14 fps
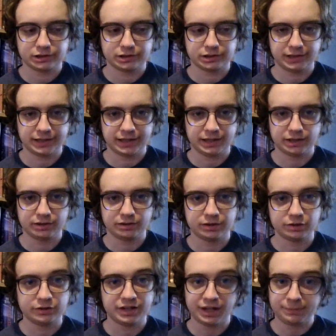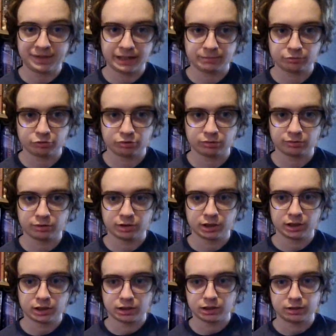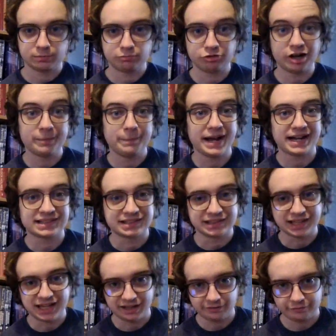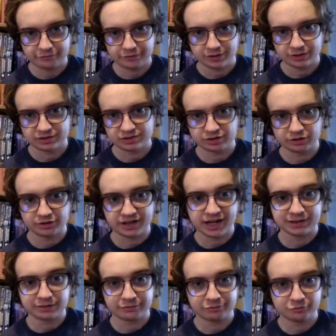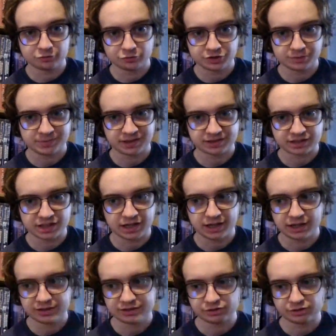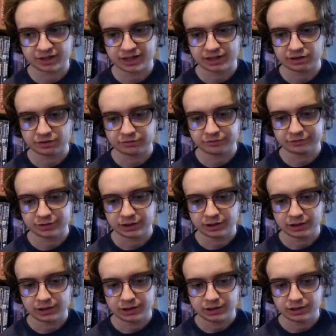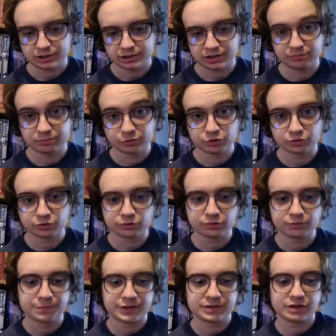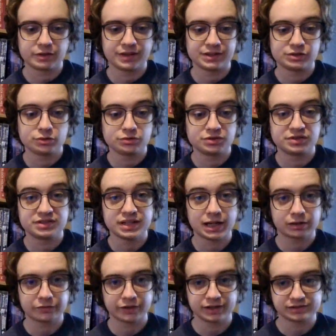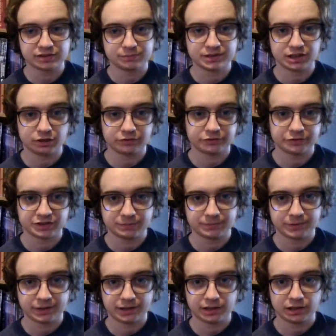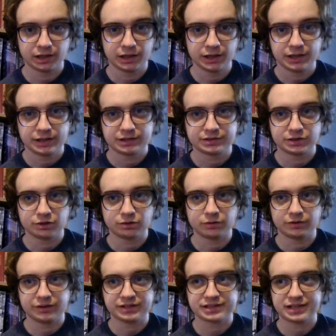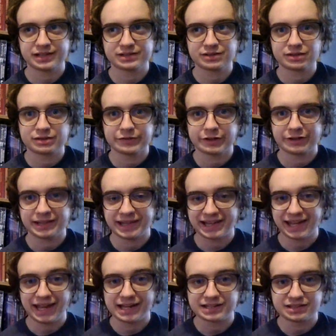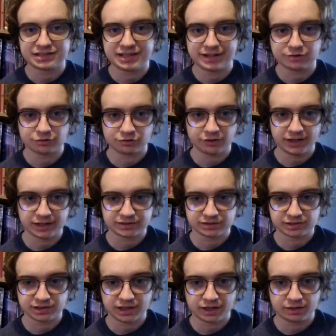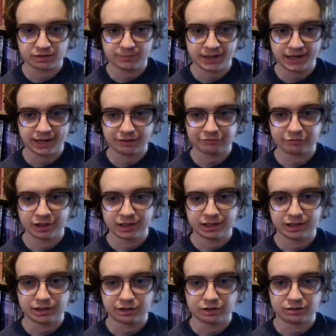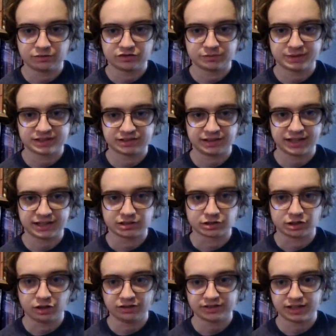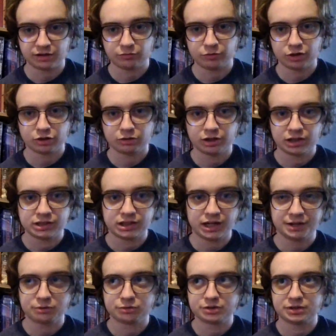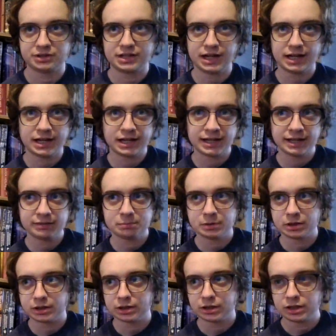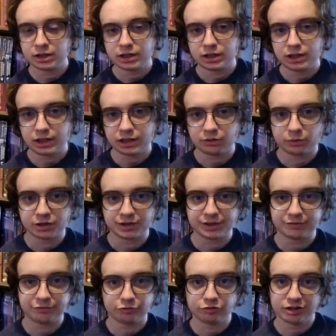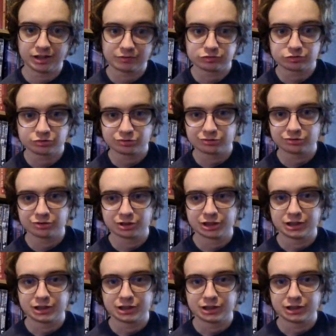like the dead people brought back to life. So they're kind of worshipped as gods and they're kind of immortal until they choose to sacrifice themselves or something. So this leads to this very like existential crisis a lot of them have, uh, especially Lightsong. It's like, well, I don't want to die, but I don't want to live forever,